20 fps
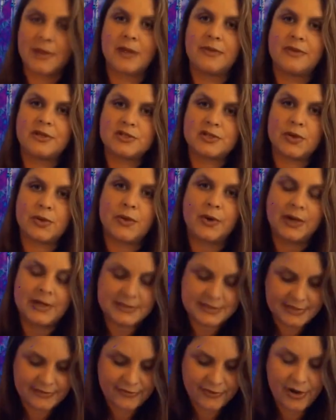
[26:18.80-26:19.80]
the
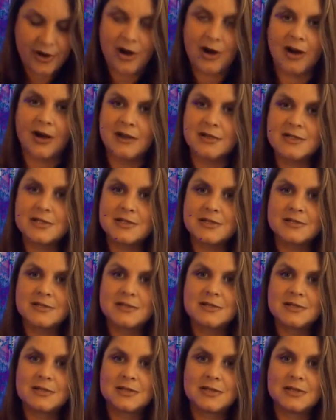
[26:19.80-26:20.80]
torus of the heart.
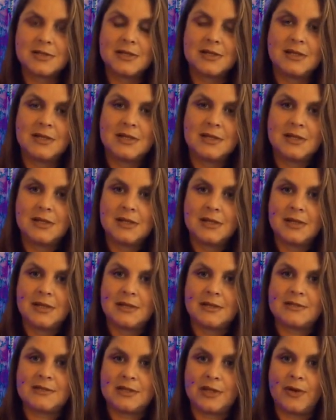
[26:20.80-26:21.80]

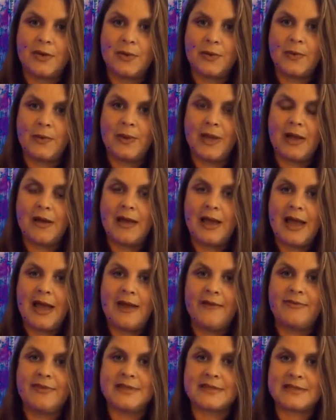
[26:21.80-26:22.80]
So we all
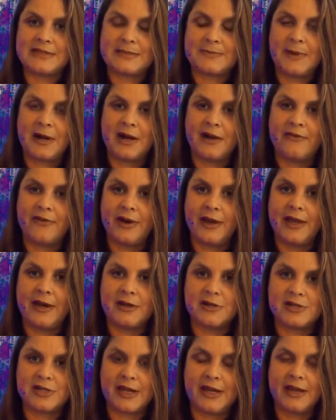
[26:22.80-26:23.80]
have this as part of our
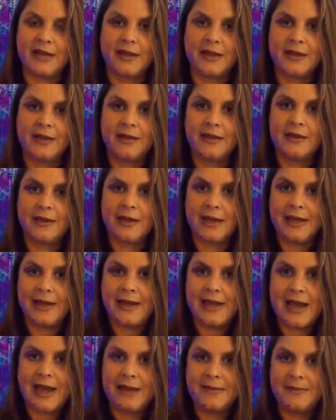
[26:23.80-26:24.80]
energetic
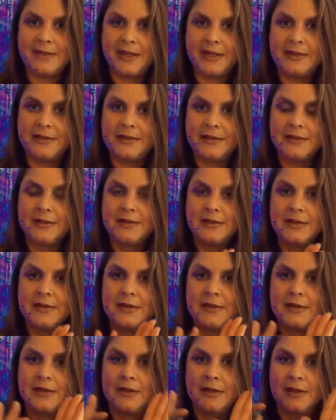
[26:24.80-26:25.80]
anatomy.
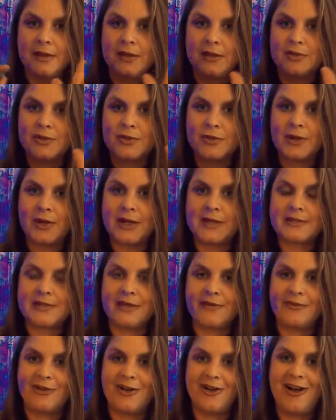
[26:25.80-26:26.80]
Your torus
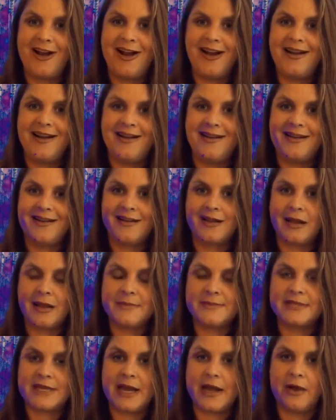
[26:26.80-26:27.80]
of your heart
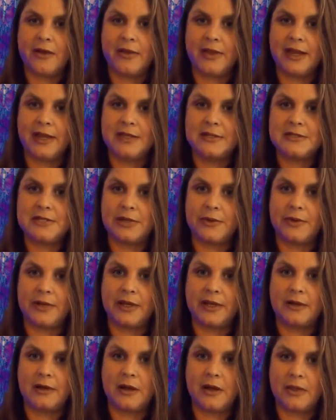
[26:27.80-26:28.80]
comes out like a
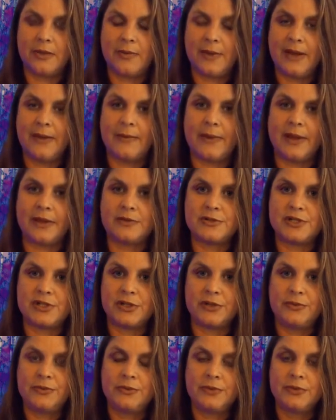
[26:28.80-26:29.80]
donut all the way around you.